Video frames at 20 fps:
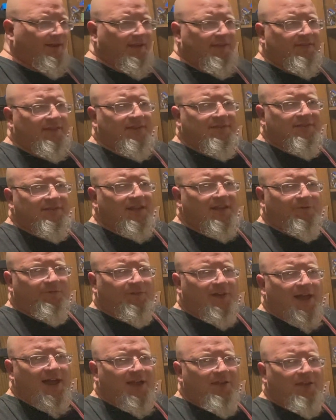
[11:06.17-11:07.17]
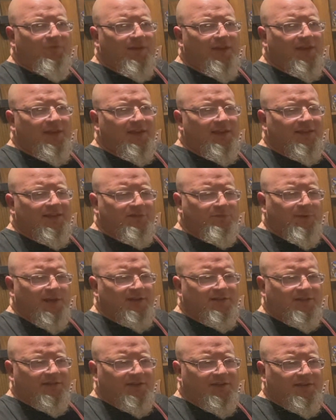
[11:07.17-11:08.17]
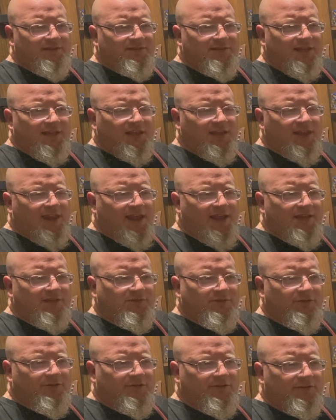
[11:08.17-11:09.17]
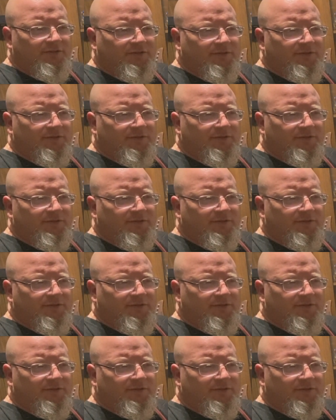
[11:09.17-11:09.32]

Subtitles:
They say the Flying V is basically a Telecaster